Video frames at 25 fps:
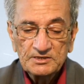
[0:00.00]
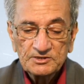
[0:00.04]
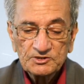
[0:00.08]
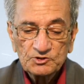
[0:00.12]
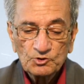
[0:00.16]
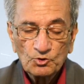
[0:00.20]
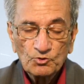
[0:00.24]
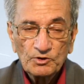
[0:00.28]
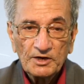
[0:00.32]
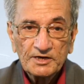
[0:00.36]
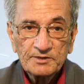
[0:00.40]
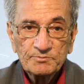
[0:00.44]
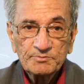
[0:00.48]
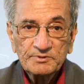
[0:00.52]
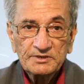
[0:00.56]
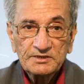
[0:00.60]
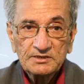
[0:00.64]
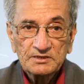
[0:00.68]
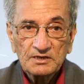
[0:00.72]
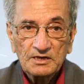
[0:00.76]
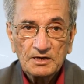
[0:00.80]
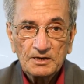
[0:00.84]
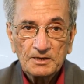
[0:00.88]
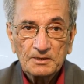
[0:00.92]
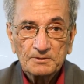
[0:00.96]
So let
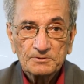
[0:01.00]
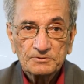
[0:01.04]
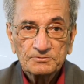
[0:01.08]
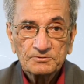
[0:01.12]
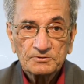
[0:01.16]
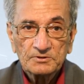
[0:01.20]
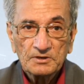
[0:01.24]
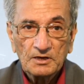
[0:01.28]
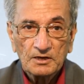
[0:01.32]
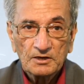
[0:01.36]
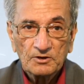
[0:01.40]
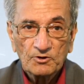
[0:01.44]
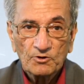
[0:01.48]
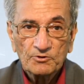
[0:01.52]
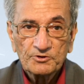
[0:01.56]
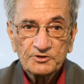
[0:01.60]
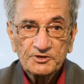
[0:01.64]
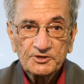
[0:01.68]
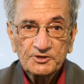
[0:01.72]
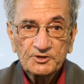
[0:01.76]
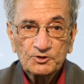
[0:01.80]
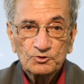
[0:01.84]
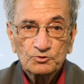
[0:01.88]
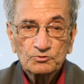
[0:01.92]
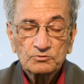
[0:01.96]
me
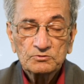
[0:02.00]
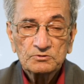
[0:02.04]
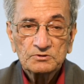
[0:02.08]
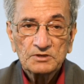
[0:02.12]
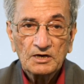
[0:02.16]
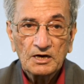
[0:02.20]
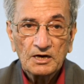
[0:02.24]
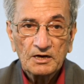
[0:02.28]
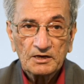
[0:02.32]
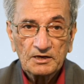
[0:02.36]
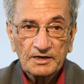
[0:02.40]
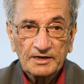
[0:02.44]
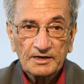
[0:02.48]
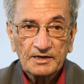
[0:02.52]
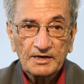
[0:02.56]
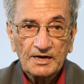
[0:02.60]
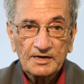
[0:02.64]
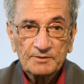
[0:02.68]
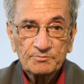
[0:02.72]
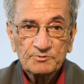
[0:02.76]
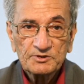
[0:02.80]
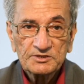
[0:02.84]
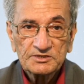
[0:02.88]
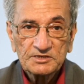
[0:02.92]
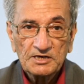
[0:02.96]
continue.
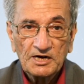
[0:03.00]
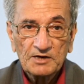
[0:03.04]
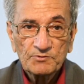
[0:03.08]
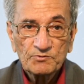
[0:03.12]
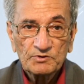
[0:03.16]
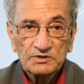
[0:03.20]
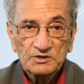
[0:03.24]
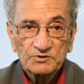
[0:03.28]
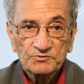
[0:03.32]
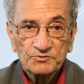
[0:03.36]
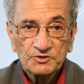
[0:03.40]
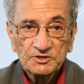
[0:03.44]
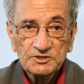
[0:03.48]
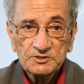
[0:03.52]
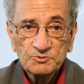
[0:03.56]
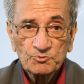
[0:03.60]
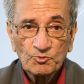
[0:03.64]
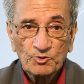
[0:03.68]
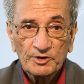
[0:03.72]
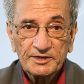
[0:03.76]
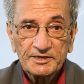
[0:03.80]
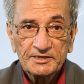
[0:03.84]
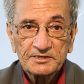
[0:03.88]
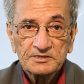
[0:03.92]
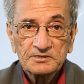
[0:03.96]
Let me start with the first
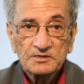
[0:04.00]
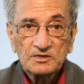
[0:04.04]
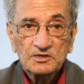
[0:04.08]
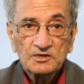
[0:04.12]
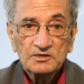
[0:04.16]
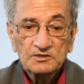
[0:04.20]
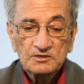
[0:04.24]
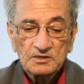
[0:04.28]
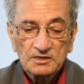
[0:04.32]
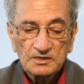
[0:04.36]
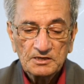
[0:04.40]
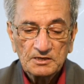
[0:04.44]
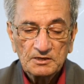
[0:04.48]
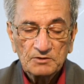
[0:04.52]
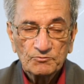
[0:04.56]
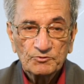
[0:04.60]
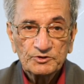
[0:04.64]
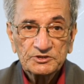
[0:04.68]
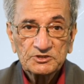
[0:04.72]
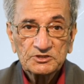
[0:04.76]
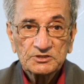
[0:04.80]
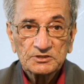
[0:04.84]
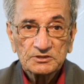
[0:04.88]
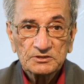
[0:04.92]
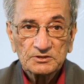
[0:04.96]
point,
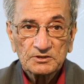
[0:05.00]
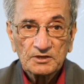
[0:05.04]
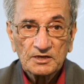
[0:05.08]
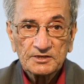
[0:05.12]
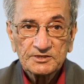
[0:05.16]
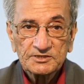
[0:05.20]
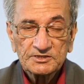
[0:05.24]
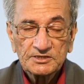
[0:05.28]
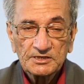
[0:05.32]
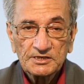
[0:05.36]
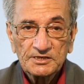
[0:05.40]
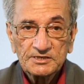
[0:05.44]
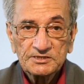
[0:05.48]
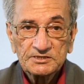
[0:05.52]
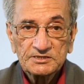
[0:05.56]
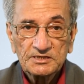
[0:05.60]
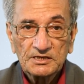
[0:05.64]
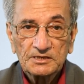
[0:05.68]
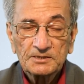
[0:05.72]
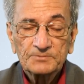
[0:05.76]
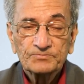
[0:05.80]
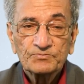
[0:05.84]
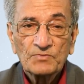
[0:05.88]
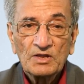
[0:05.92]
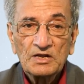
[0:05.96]
which concerns
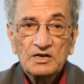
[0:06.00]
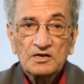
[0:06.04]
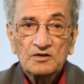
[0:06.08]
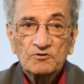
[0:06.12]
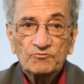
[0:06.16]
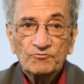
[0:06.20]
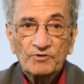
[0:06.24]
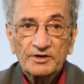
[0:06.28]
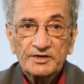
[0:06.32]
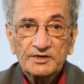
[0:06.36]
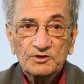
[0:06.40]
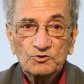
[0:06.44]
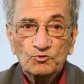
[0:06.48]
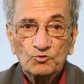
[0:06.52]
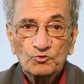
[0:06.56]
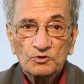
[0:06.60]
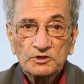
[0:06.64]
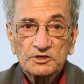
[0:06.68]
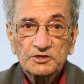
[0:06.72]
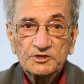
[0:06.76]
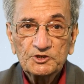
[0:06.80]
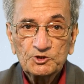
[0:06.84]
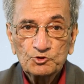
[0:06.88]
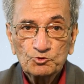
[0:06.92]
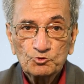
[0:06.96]
the very
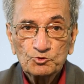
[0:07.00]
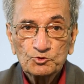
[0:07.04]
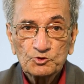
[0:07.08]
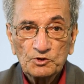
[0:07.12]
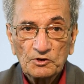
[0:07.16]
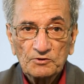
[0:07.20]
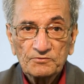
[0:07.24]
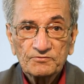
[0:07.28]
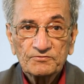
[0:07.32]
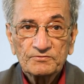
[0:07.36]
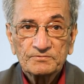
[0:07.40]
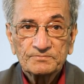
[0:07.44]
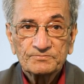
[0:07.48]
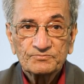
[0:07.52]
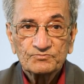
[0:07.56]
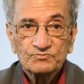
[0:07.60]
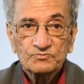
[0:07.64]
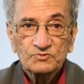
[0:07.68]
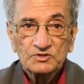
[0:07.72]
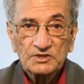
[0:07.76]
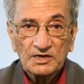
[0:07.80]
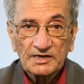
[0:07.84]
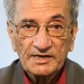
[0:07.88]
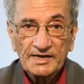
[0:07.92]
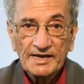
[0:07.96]
word use of
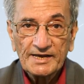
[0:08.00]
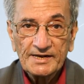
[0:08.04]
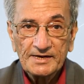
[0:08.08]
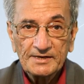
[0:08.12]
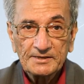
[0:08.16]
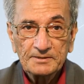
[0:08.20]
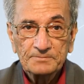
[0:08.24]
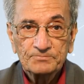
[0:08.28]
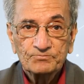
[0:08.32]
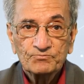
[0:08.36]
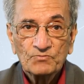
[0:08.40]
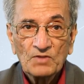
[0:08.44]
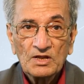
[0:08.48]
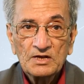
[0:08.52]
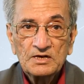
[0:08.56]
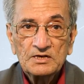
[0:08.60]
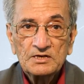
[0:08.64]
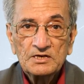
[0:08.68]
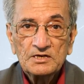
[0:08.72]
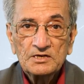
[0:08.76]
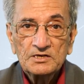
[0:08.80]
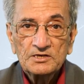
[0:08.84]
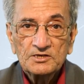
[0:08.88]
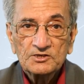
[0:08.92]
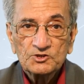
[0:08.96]
the canon.
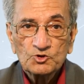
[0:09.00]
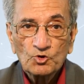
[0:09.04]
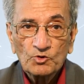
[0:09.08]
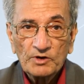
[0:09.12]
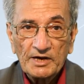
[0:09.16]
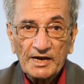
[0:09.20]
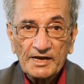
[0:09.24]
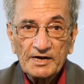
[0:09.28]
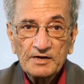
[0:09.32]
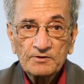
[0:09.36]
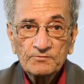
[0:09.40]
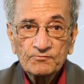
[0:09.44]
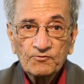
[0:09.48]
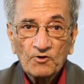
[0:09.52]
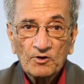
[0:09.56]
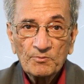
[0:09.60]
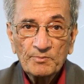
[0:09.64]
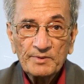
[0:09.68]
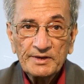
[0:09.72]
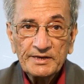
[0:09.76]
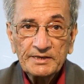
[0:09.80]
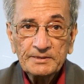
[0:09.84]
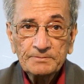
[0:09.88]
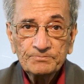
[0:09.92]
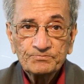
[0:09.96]
So canon for
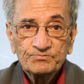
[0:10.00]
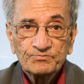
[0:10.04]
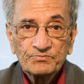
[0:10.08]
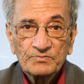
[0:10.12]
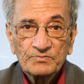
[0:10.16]
me